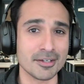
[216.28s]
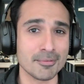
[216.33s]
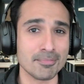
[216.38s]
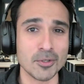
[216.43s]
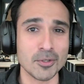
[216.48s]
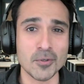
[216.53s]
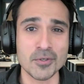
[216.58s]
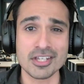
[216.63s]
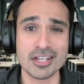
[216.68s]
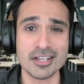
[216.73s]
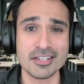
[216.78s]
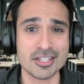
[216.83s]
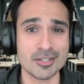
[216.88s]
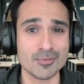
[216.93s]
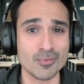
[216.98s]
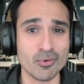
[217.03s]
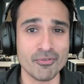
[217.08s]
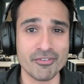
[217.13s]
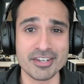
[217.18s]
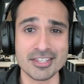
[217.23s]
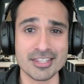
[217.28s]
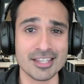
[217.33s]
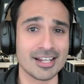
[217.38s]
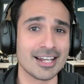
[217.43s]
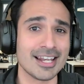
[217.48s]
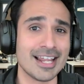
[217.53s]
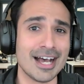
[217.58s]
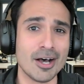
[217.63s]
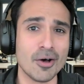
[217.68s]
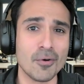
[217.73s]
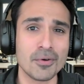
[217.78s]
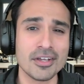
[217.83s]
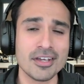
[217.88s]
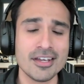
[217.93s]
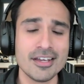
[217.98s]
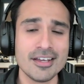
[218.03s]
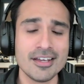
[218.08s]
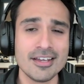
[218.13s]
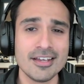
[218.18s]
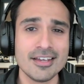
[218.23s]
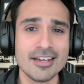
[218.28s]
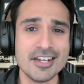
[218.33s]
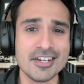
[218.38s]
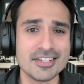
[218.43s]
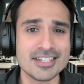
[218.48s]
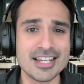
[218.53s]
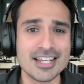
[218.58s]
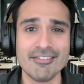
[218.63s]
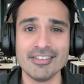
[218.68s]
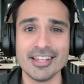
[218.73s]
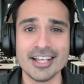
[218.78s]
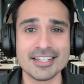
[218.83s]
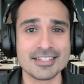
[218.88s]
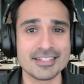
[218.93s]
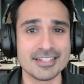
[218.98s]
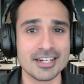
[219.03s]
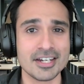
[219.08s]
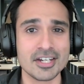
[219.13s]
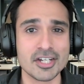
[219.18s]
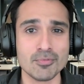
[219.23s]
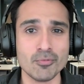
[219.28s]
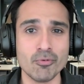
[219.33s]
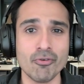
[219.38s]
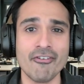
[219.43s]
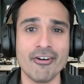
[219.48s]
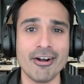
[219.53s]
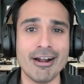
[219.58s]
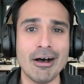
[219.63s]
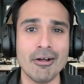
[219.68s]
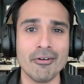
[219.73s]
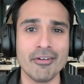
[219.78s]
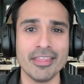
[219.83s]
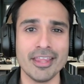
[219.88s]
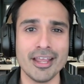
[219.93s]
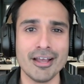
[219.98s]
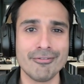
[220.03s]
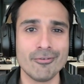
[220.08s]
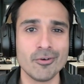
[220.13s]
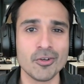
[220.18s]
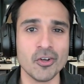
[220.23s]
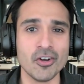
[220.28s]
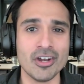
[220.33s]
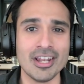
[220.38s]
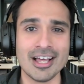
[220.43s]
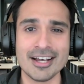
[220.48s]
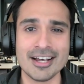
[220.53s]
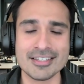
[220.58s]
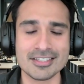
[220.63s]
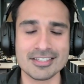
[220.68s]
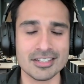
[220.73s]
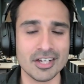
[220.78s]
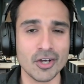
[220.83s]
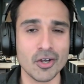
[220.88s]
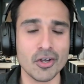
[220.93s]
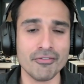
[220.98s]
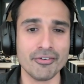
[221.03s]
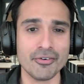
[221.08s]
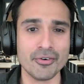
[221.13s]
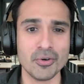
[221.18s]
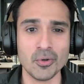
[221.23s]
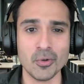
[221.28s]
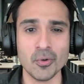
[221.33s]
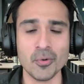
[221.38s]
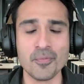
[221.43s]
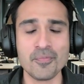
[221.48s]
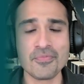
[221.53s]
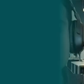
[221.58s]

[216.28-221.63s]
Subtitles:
computer, to move it to the cloud. You just have less data to move around, and therefore you're lighter overall.